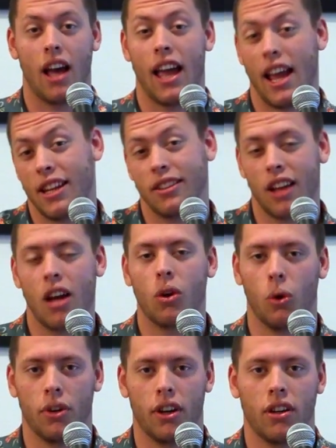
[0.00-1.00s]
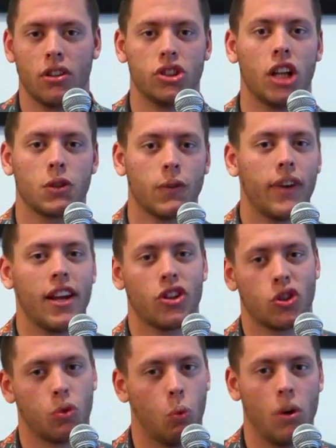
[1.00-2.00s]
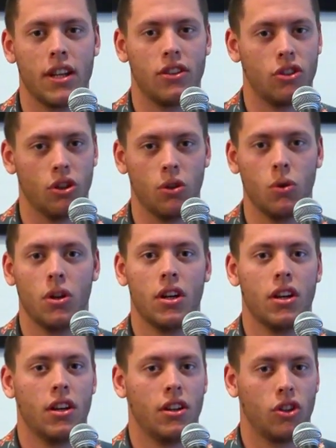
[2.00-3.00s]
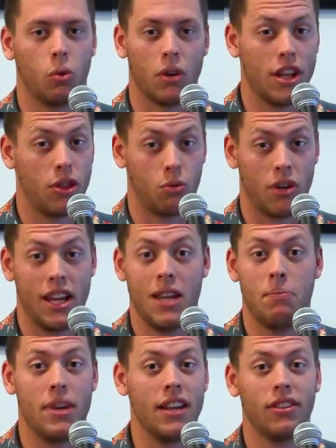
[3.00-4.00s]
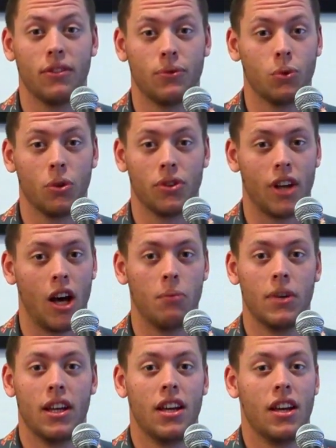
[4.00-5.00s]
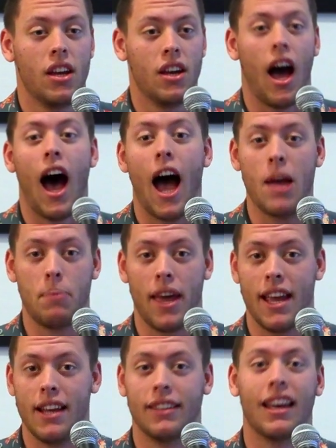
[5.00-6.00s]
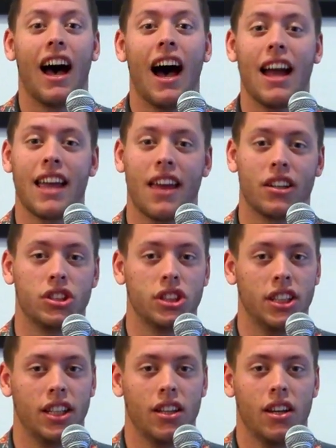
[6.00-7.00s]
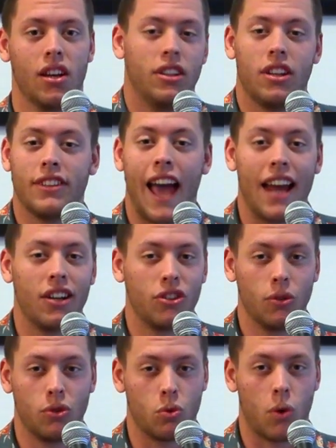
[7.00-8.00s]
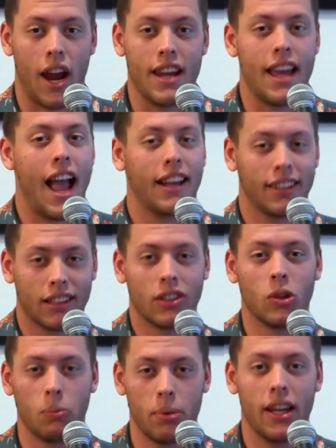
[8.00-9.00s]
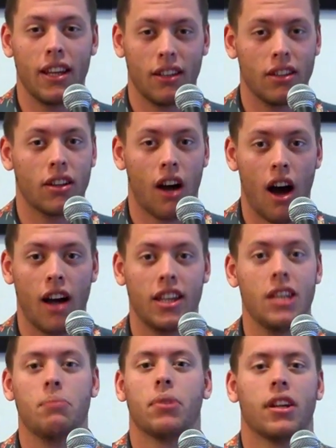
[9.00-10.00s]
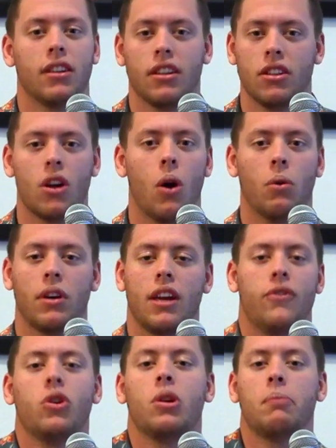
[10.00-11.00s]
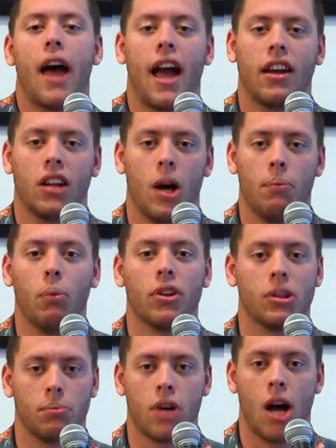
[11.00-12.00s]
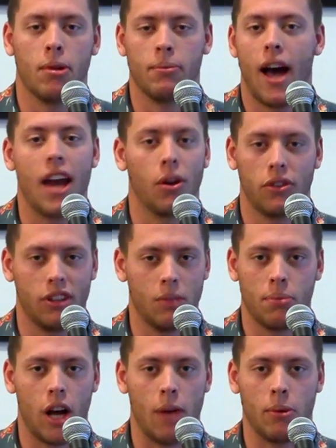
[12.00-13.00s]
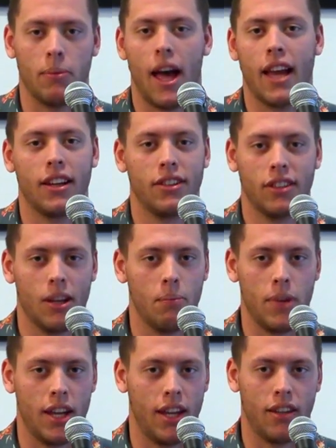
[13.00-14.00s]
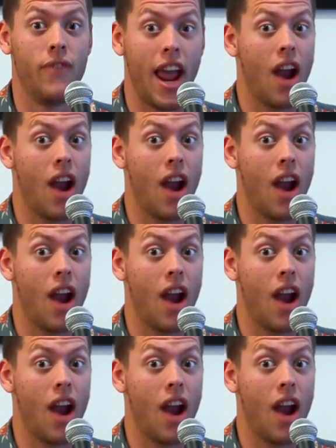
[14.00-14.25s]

and he's a lot older. Joshua Van's 22, 23, piecing fools up, high pace, high energy. His attitude's great. He acts a little bit cocky, but if you can back it up, what's the problem? I don't see the problem. I could see him being